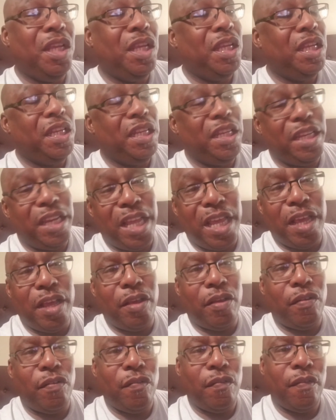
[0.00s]

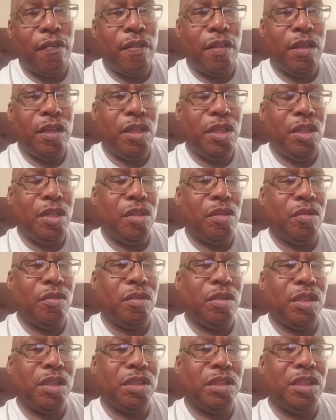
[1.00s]
Now, you know,
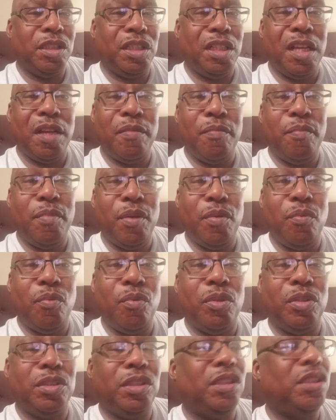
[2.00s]
cause the government
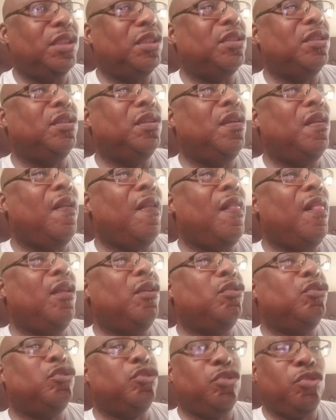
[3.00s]
wants to
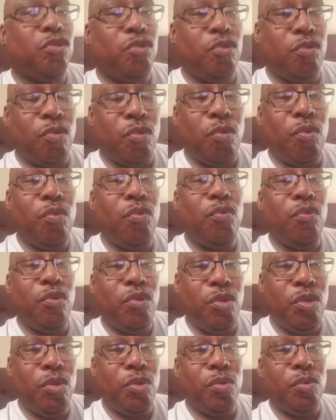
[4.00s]
screw
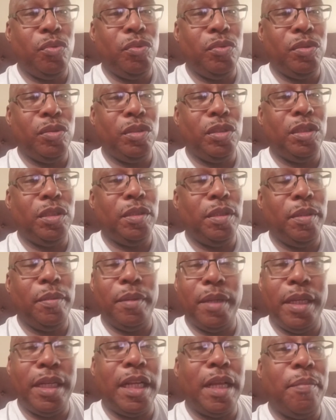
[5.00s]
you.
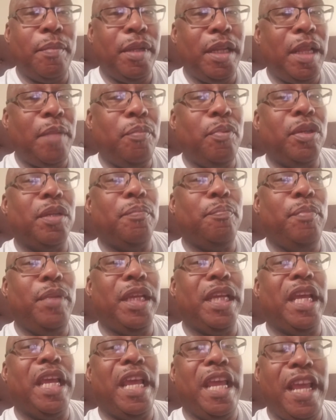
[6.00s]
And I mean, they put a
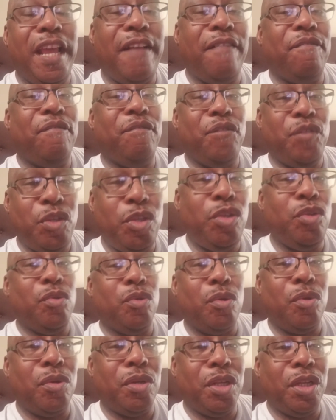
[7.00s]
big fu
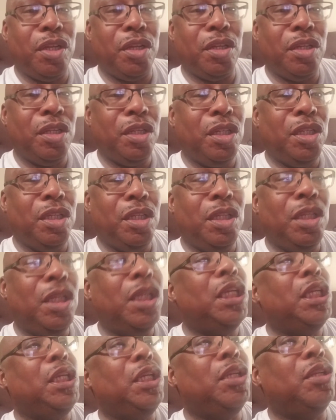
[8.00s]
on there
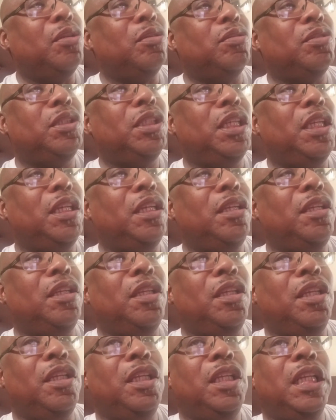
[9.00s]
you know what I'm saying?
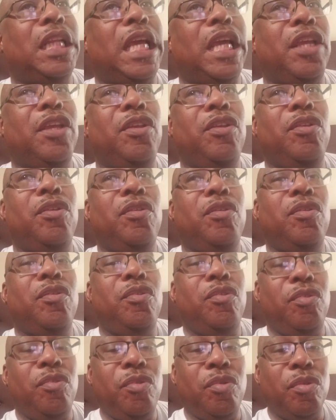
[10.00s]
Like
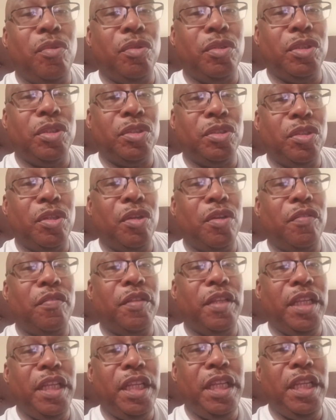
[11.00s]
you don't deserve
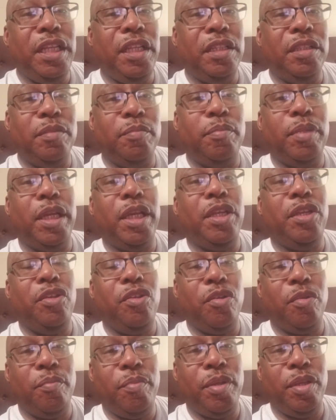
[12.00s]
to eat and pay
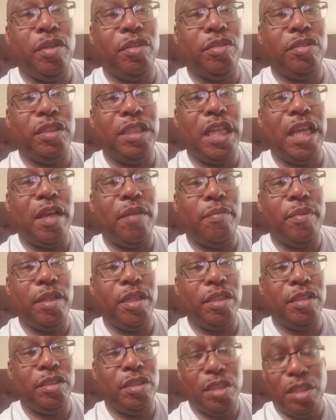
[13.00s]
your bills now
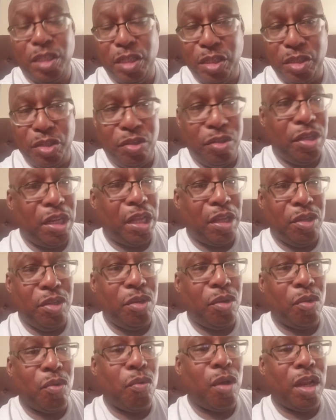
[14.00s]
because you're not you
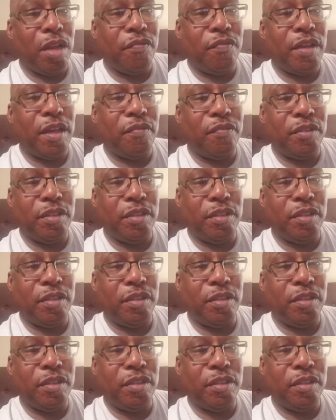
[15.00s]
don't qualify for